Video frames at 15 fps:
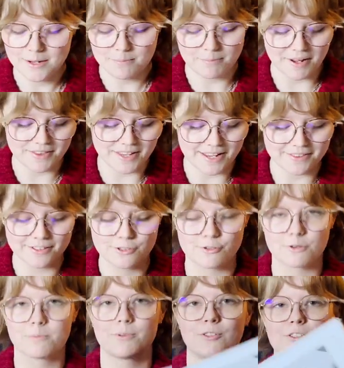but they're the
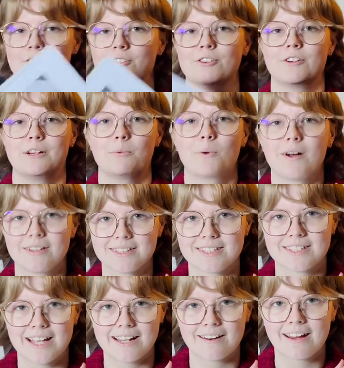tributary ones,
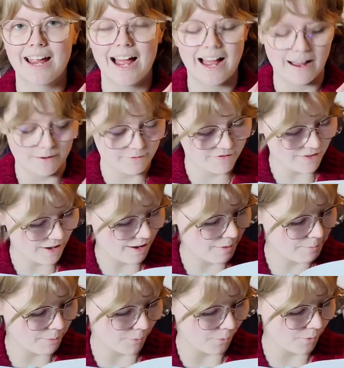and I have
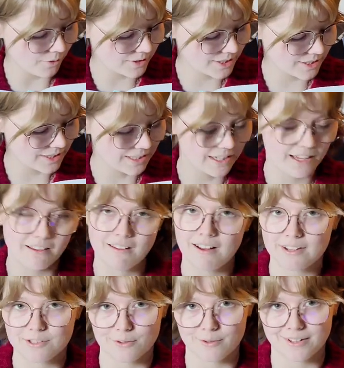bought a
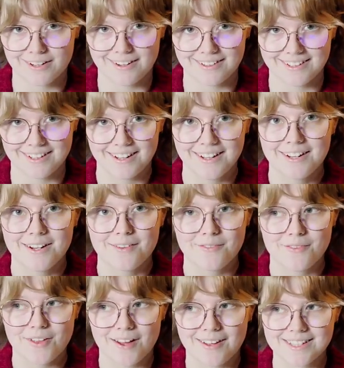sock yarn
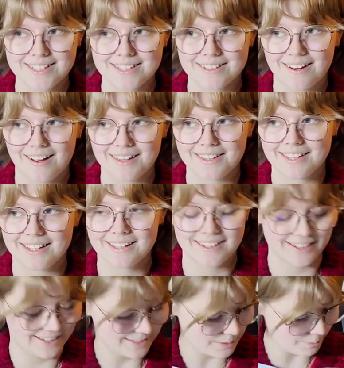that I think
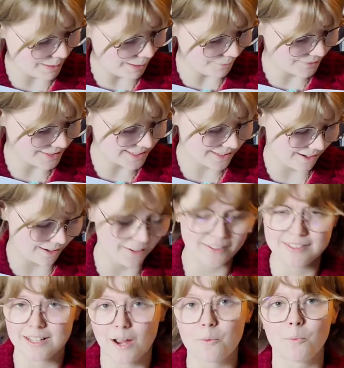is about this colour,
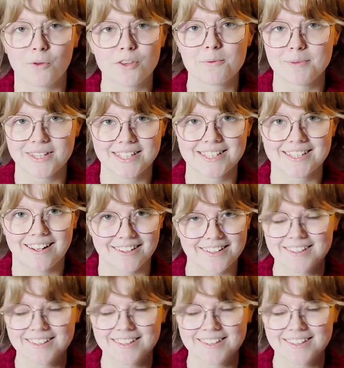because I want them in this colour.